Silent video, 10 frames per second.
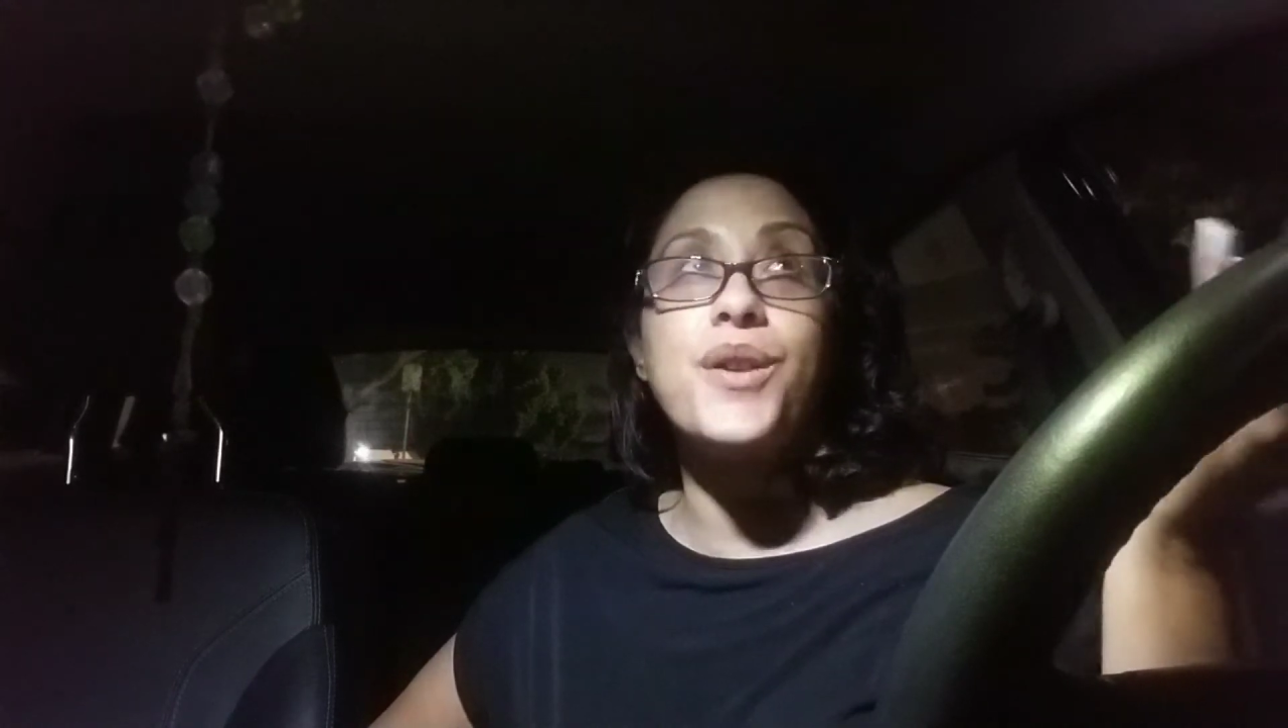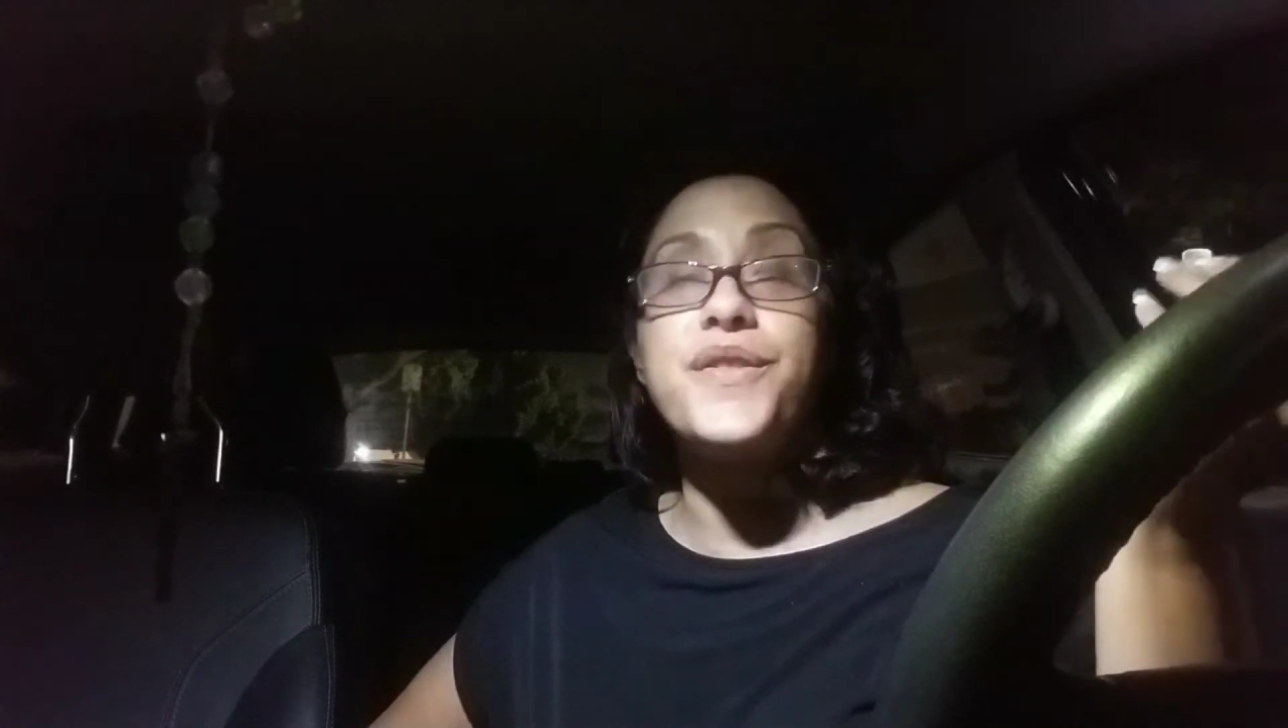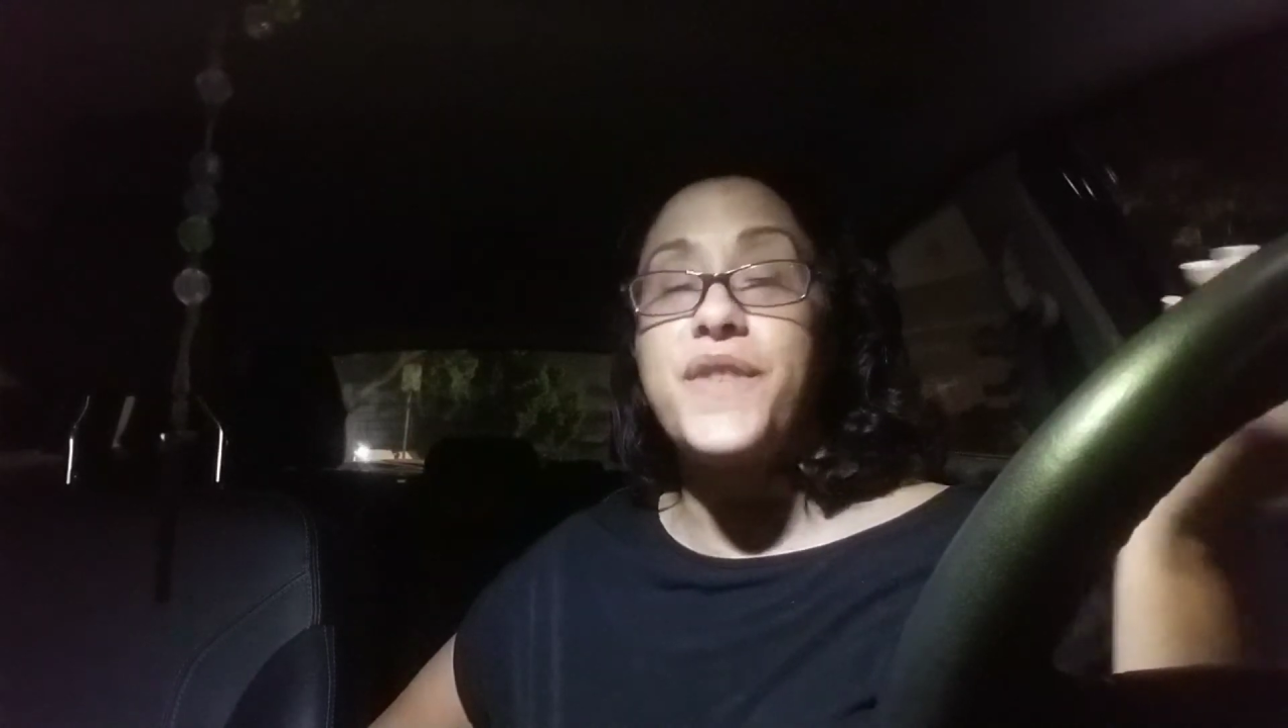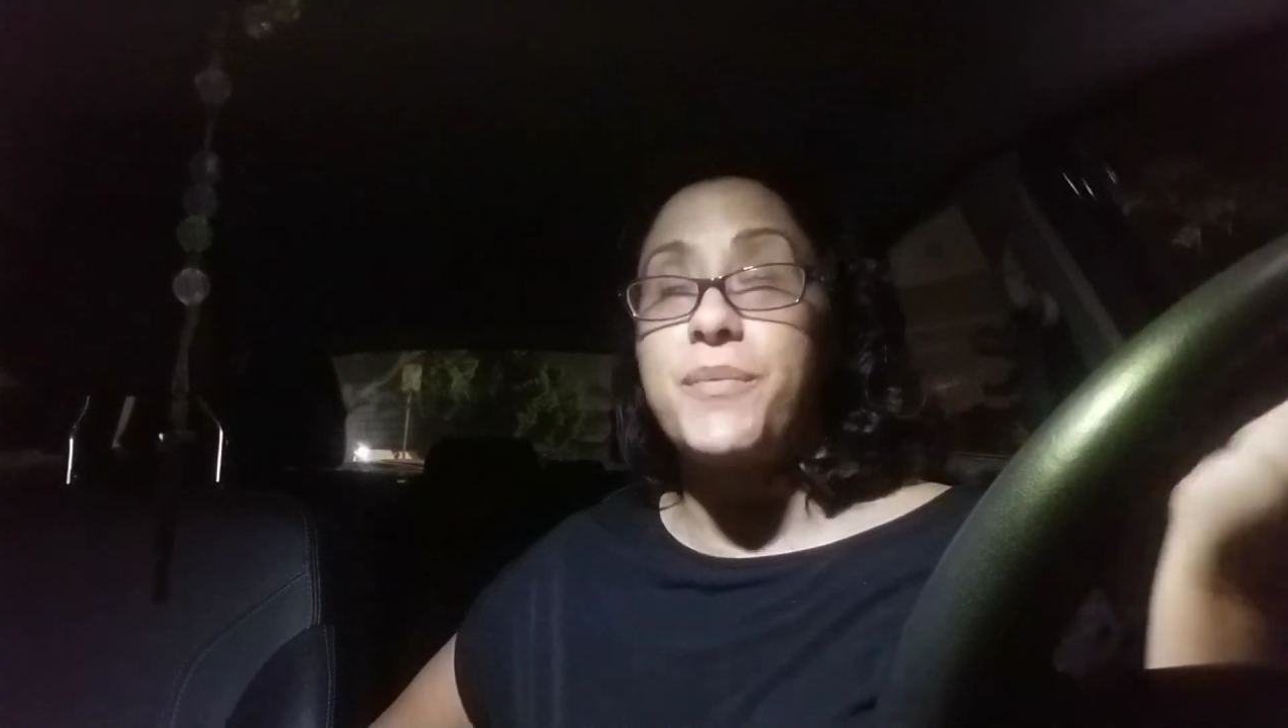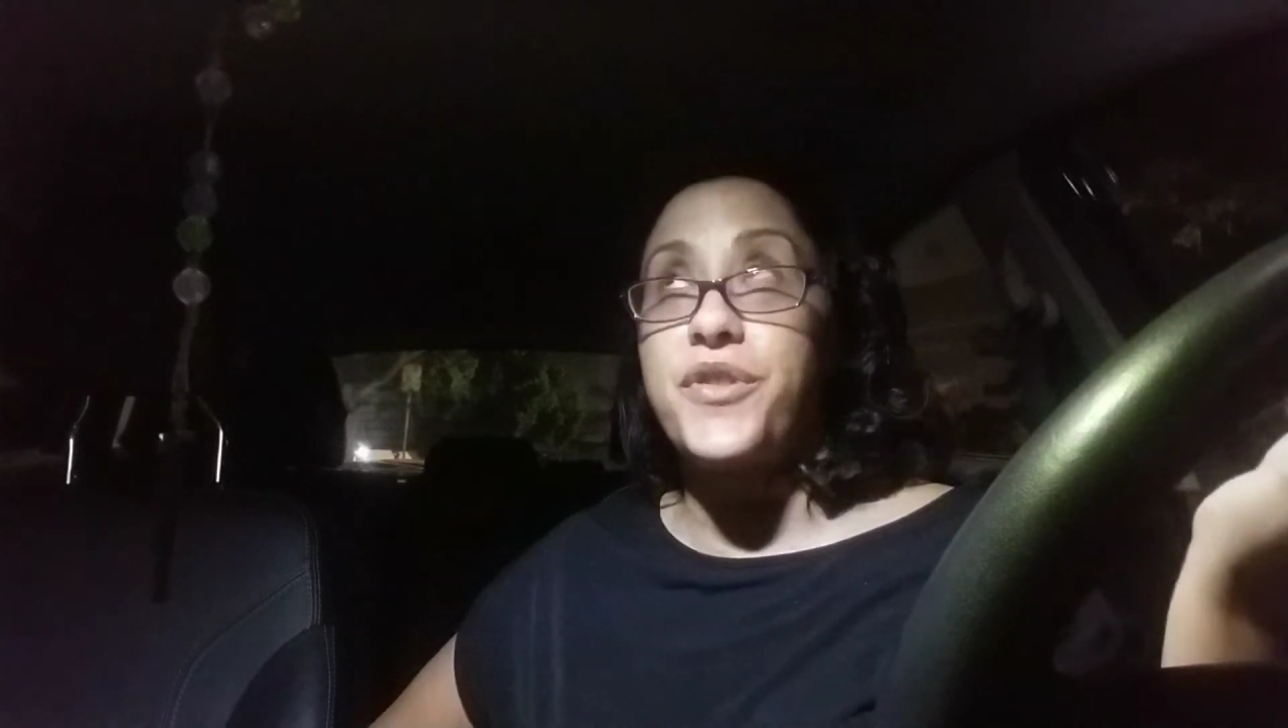November